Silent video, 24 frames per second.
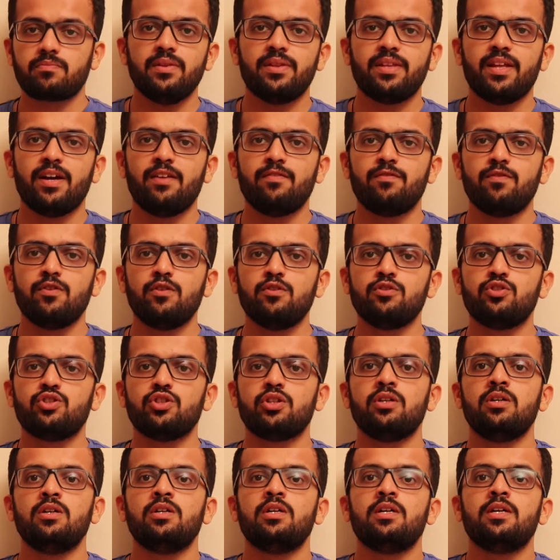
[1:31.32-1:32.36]
their
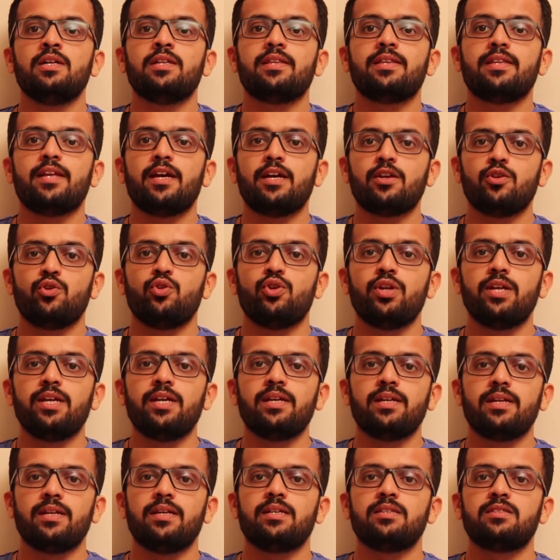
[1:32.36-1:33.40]
future, their
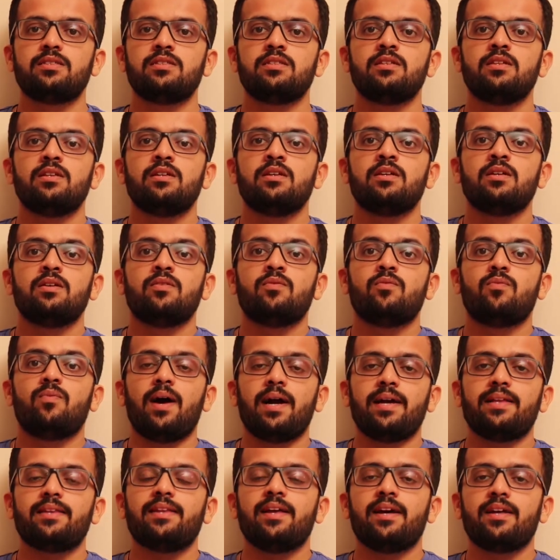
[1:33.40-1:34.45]
uniqueness,
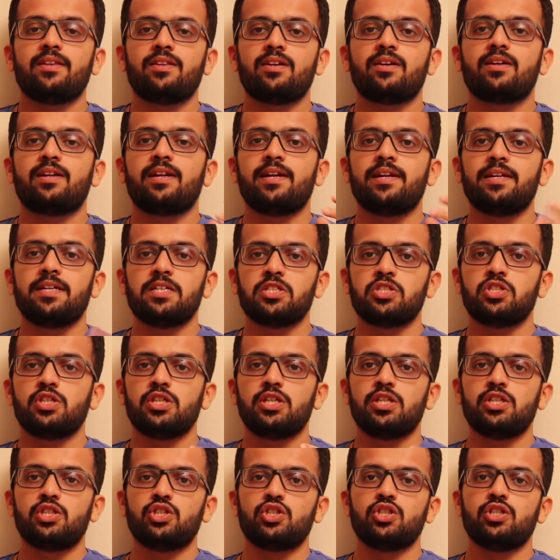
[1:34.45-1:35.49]
why they are the greatest
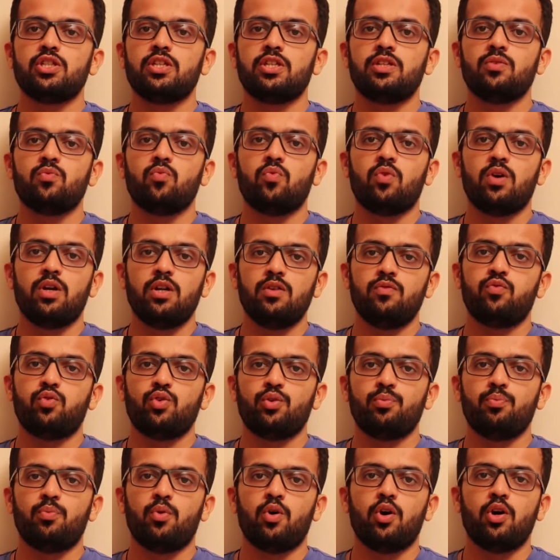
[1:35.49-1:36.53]
nation in world
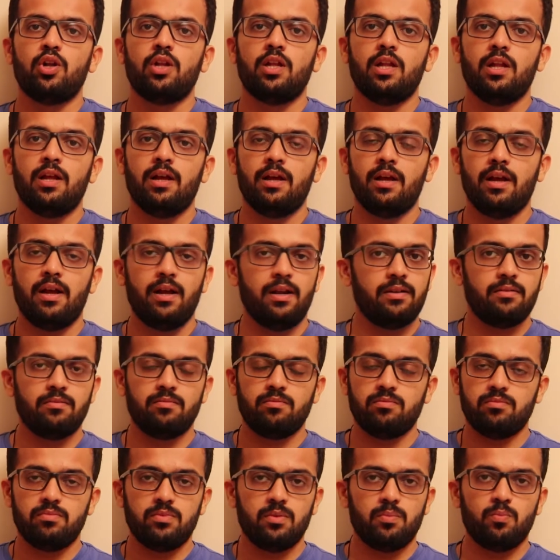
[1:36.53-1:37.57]
football
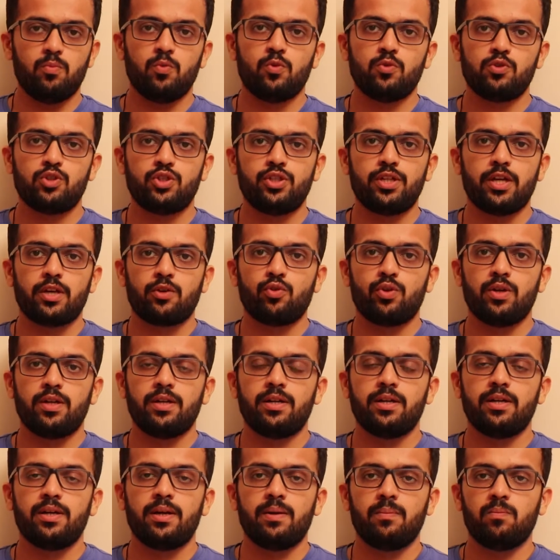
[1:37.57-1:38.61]
and the most
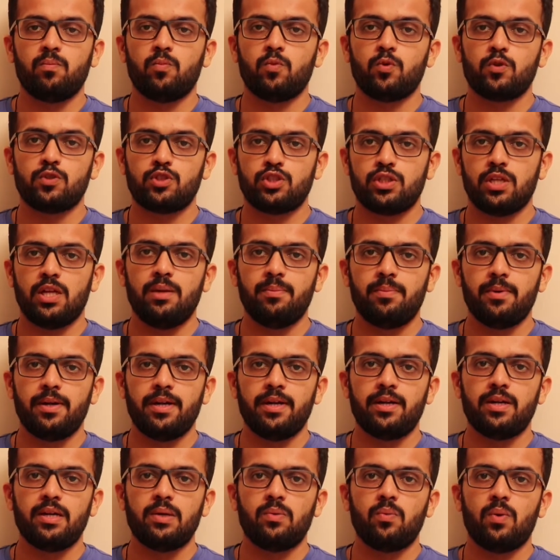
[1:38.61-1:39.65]
decorated and most
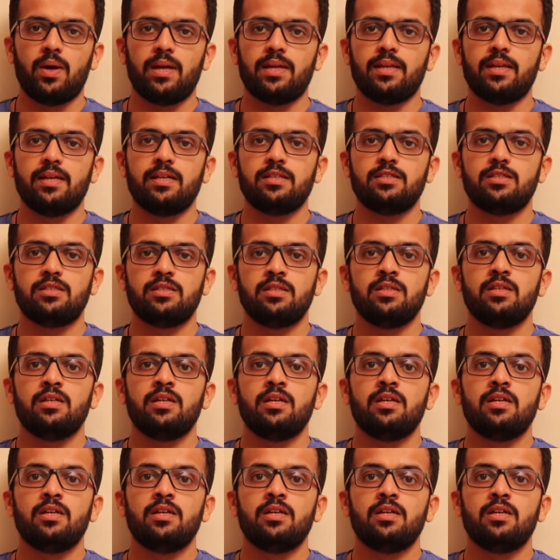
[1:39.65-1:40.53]
celebrated one is